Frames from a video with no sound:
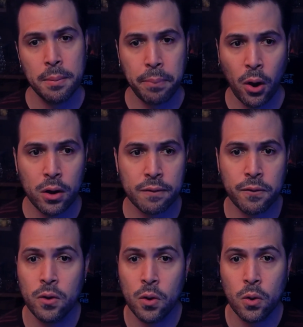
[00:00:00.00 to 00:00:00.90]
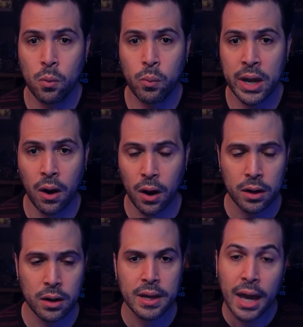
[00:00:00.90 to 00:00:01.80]
part of who we are.
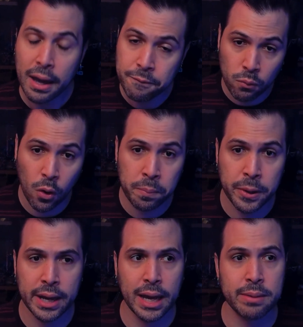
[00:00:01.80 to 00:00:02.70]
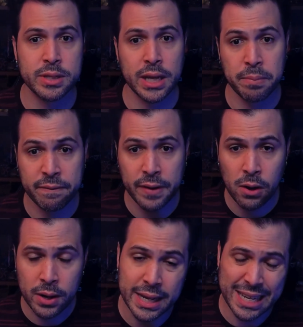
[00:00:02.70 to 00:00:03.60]
And for role-playing games, it can be
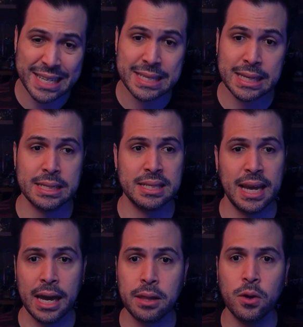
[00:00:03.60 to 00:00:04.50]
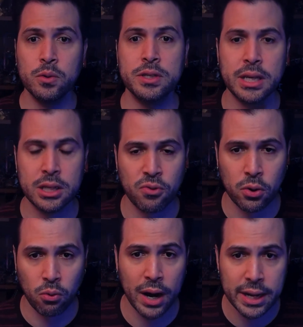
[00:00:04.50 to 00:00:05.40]
very easy to take those things for
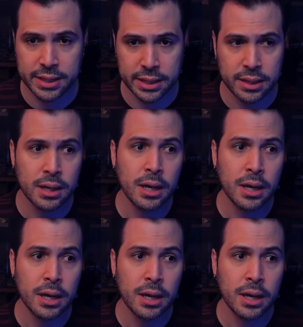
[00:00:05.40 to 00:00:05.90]
granted